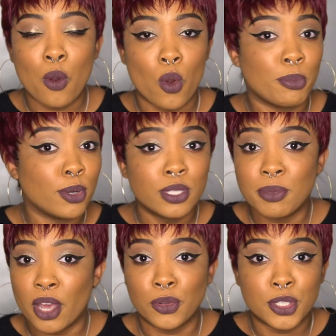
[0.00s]
or
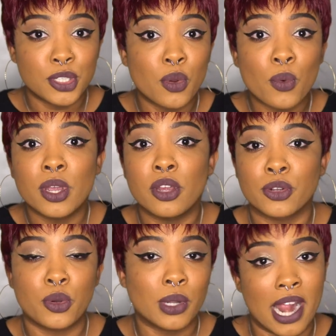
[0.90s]
posted me on their story,
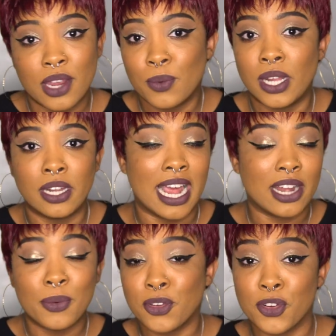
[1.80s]
or told anyone,
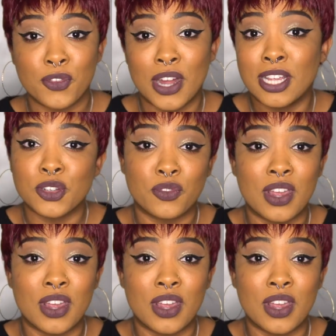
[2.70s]
any one of your friends